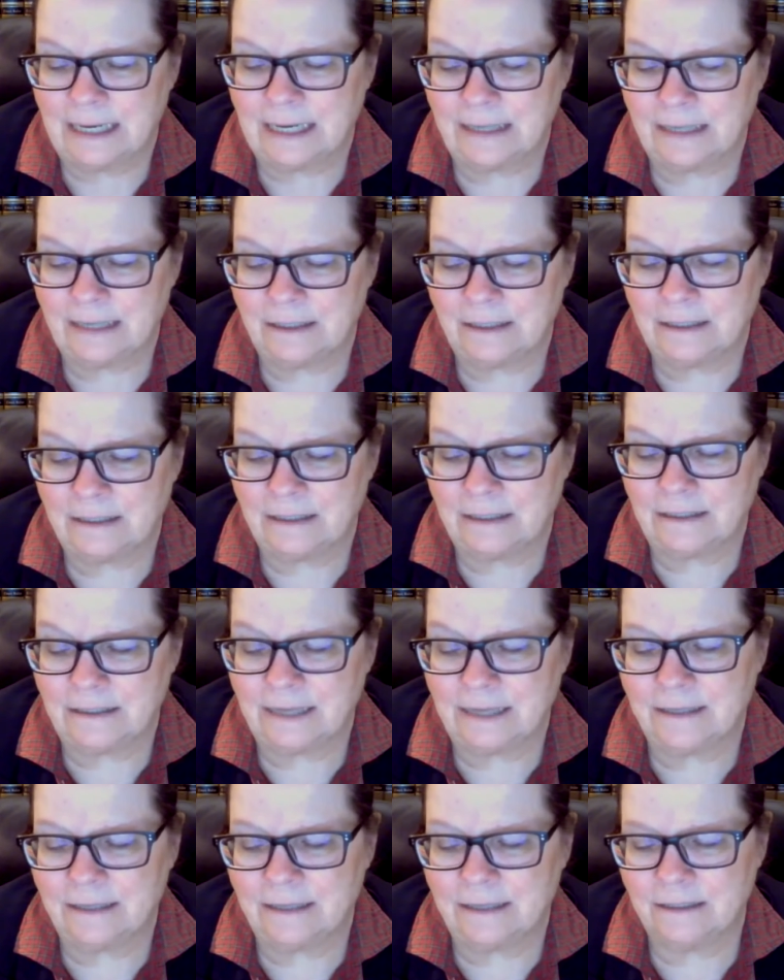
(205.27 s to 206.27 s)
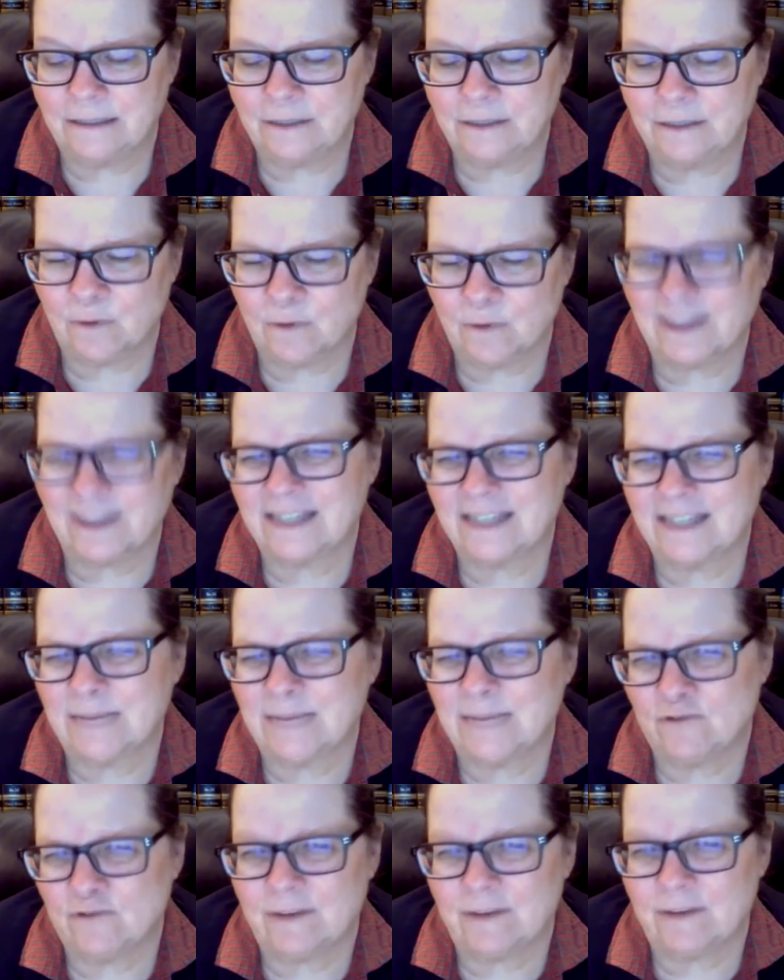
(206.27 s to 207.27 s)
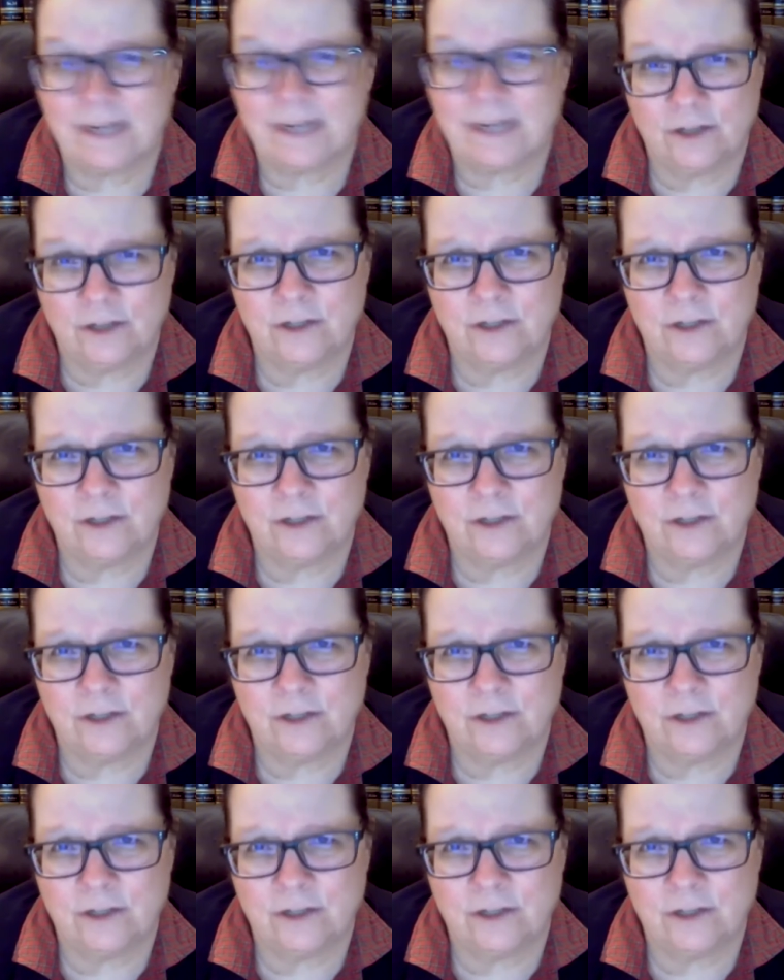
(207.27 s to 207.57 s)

You won't get the same treatment as you